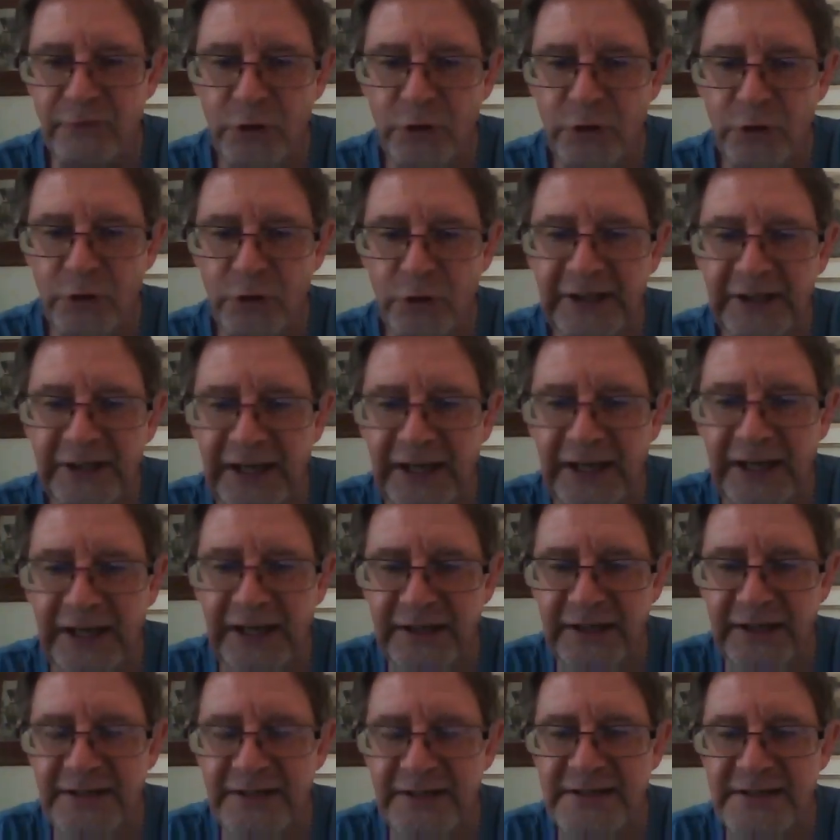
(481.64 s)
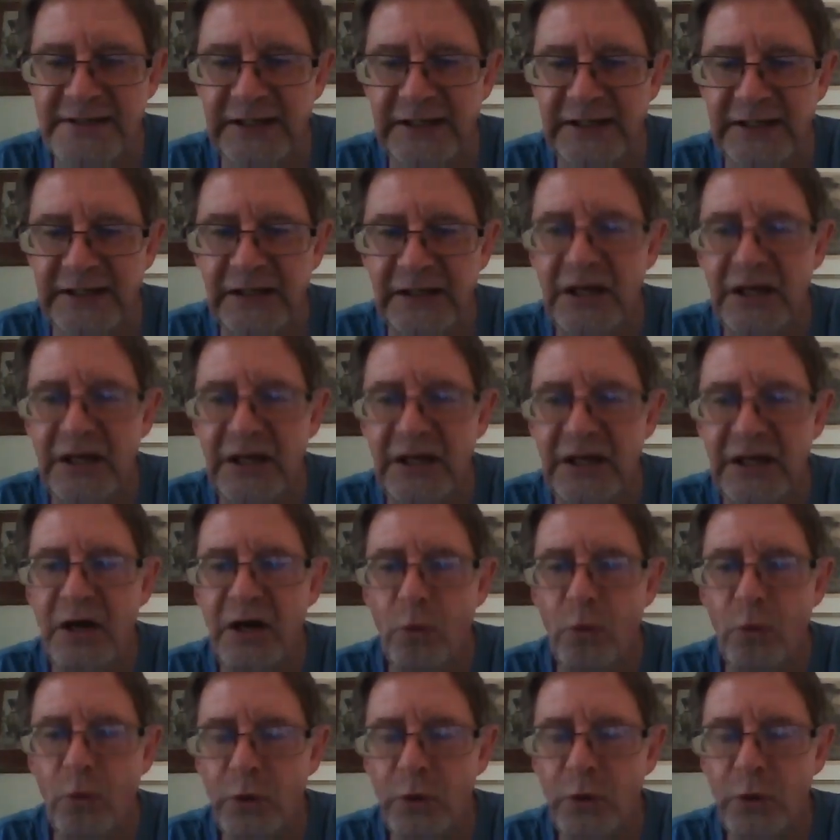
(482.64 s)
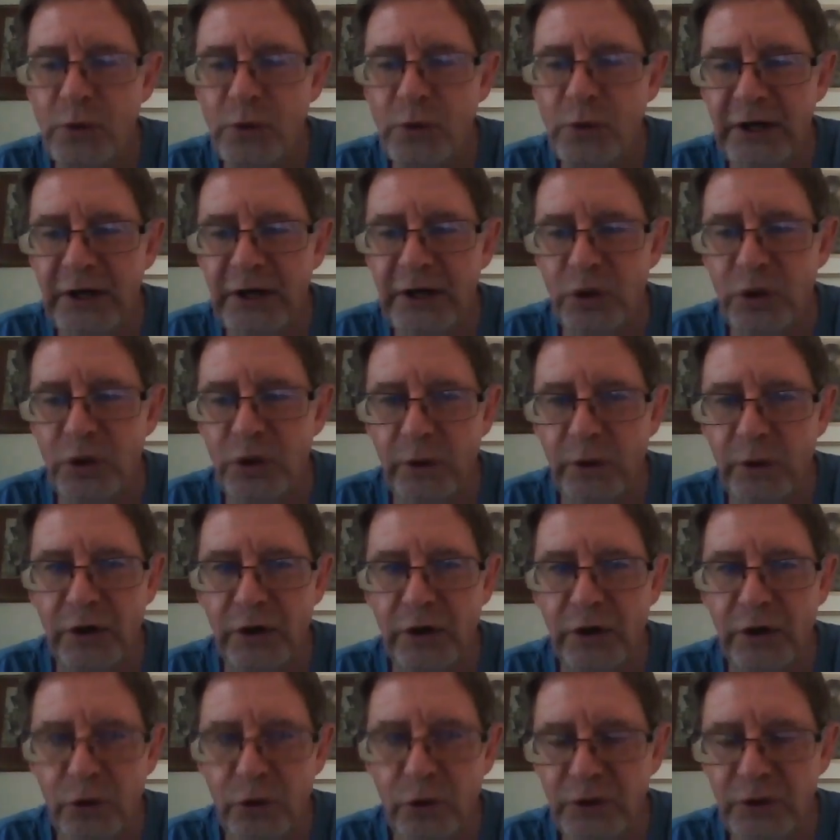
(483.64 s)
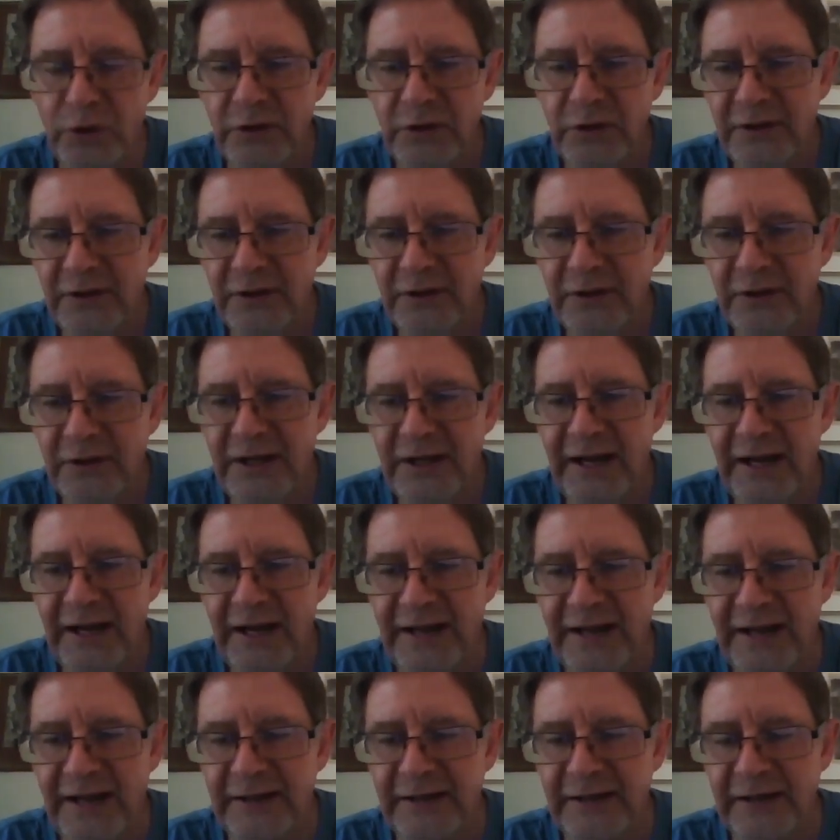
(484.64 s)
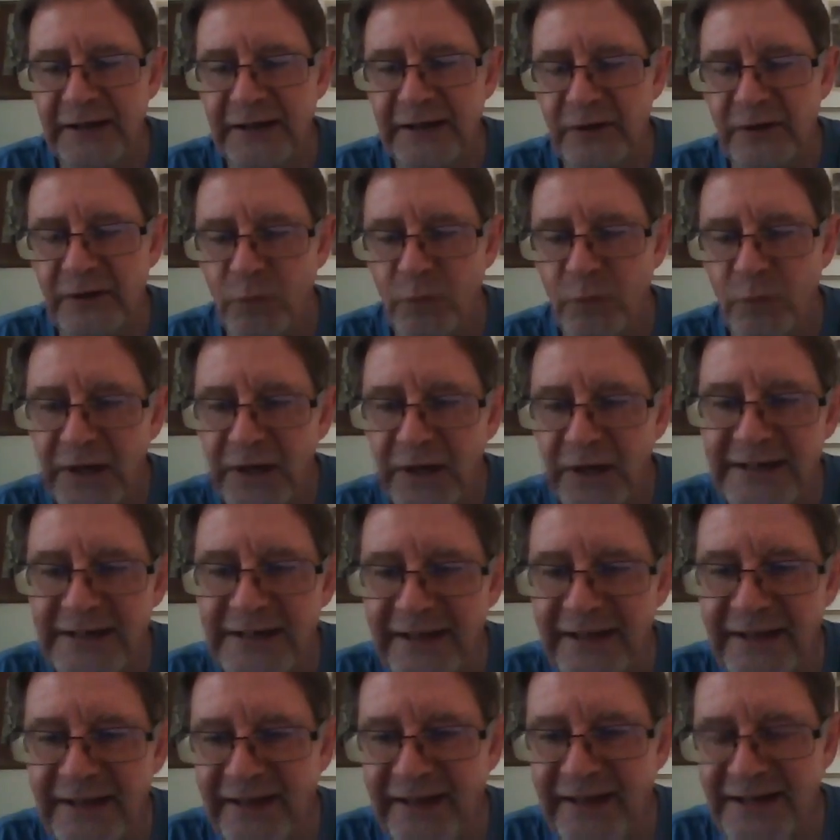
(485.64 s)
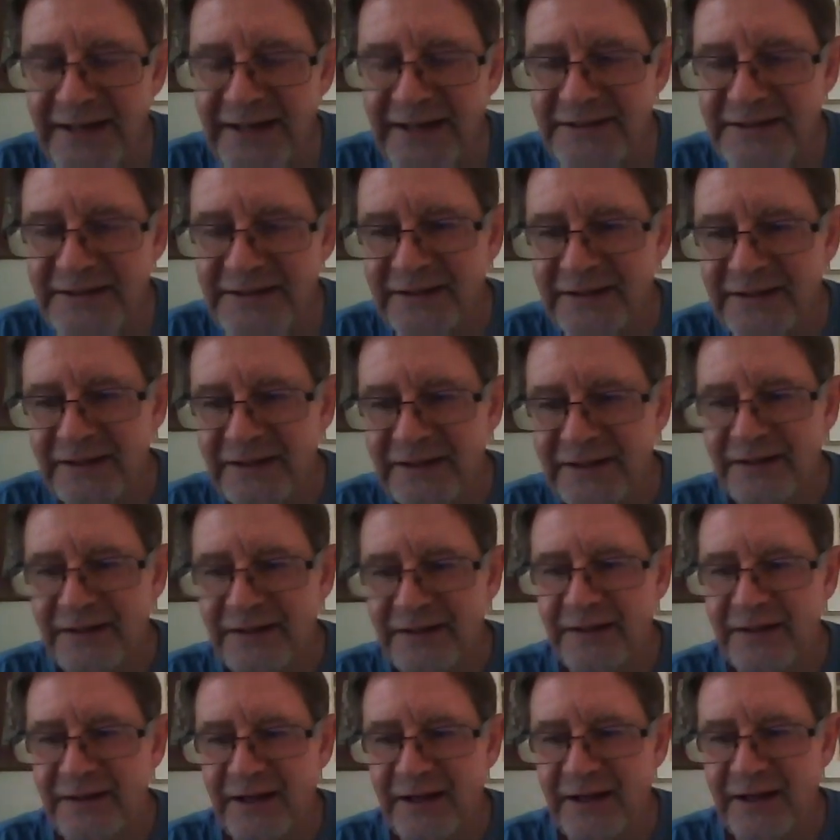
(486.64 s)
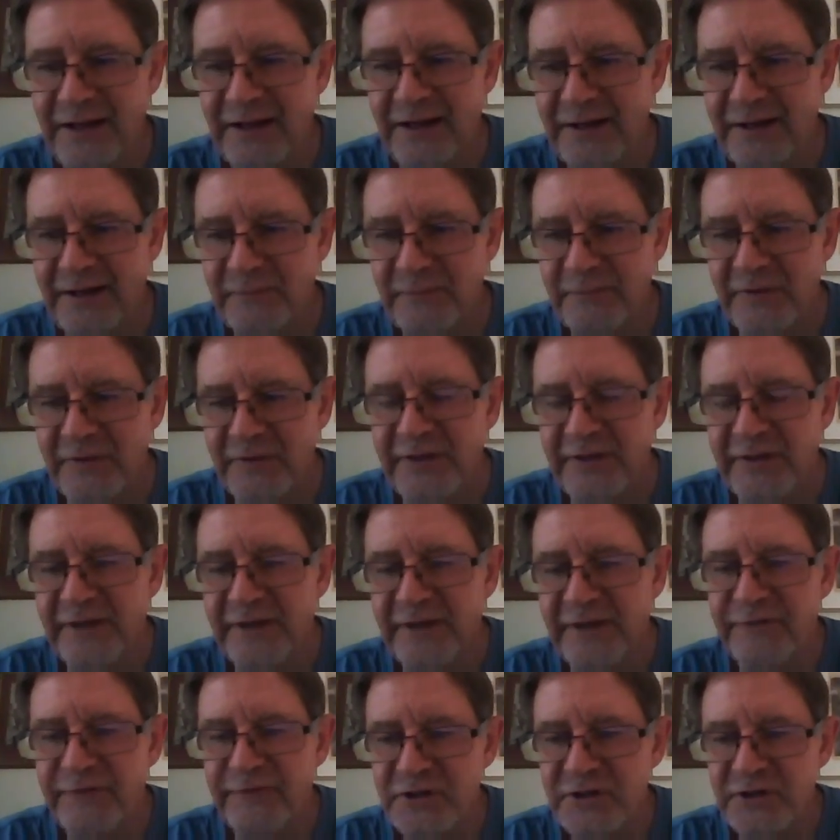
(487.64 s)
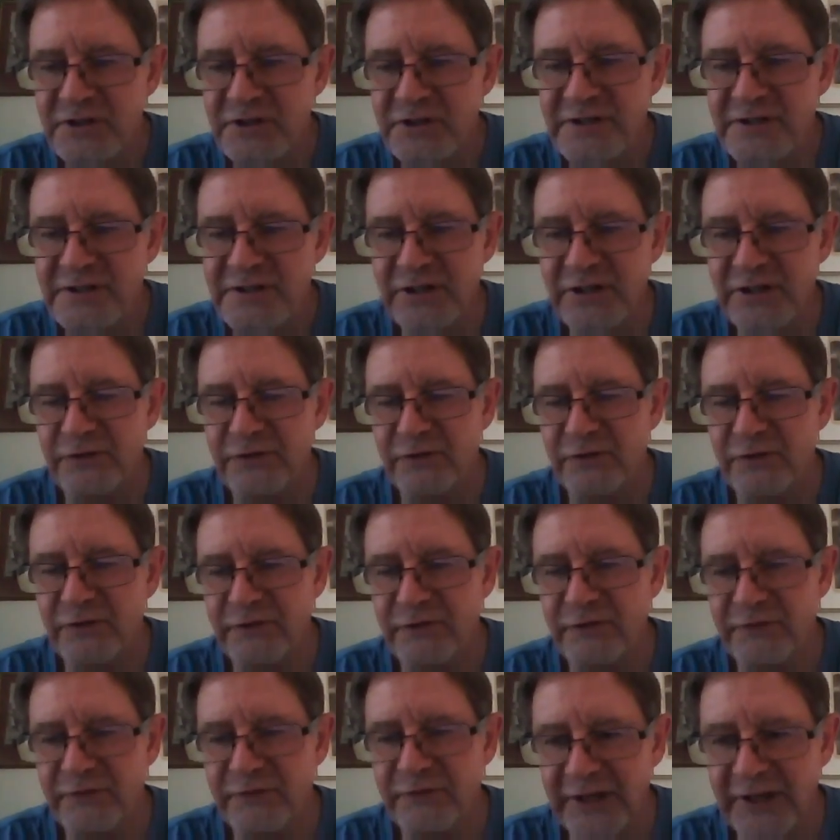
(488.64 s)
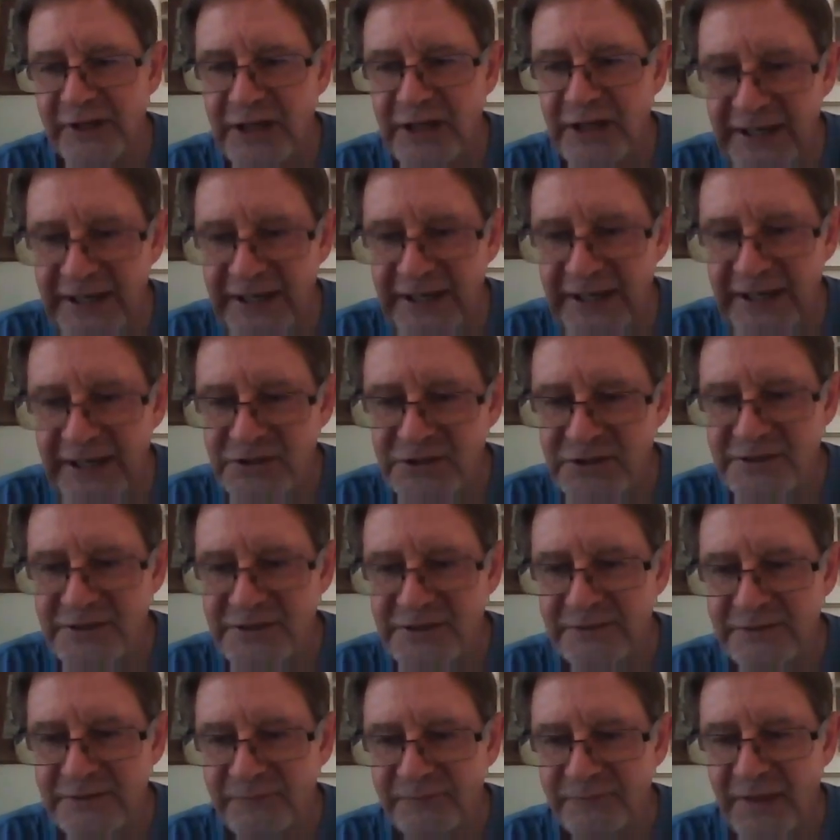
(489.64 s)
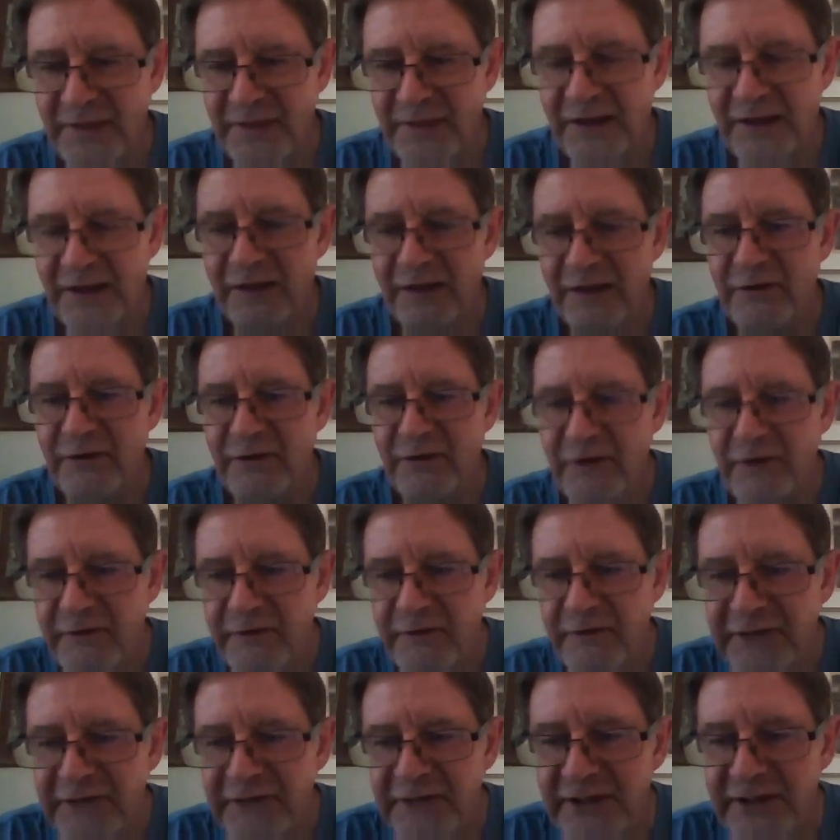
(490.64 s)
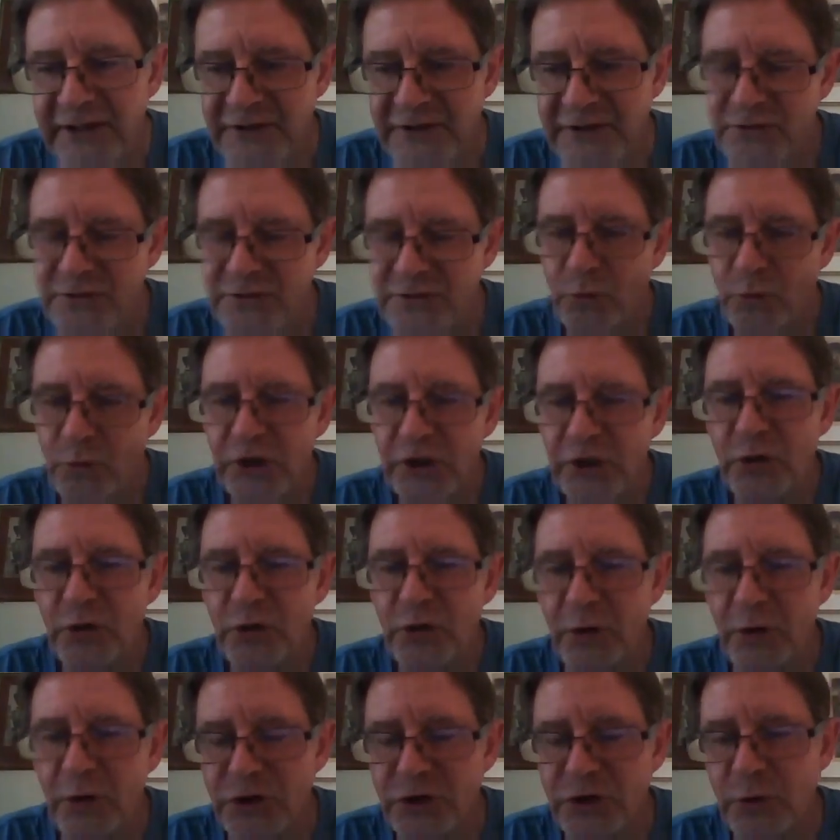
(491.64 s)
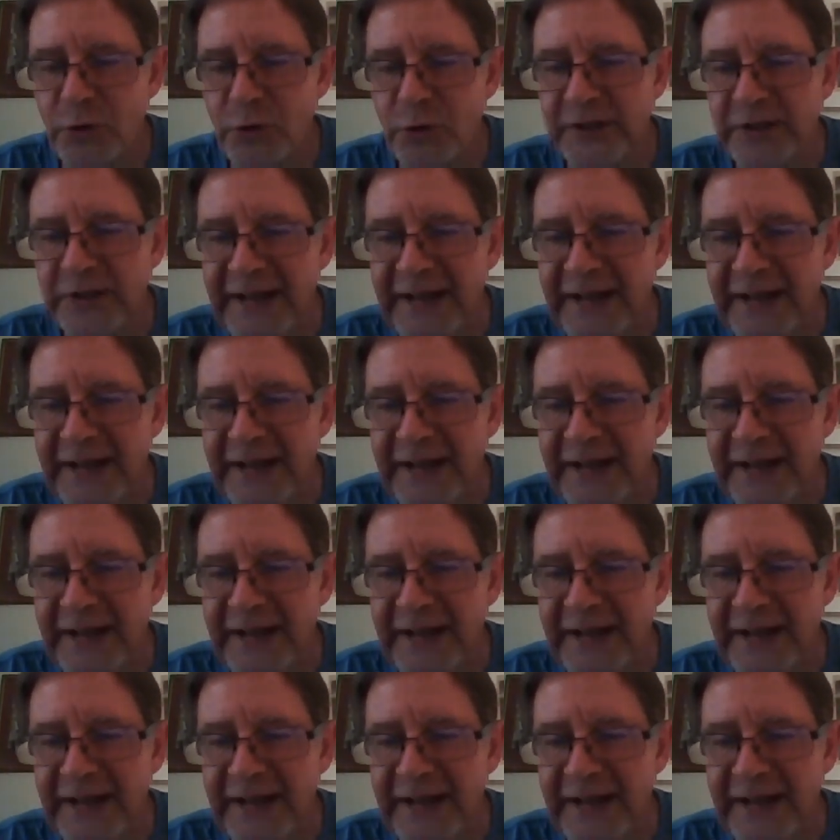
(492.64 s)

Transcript: of looking at it and seeing which way you want to look. And when I say that, the efficiency of the cages, feeders, what do you want? Do you want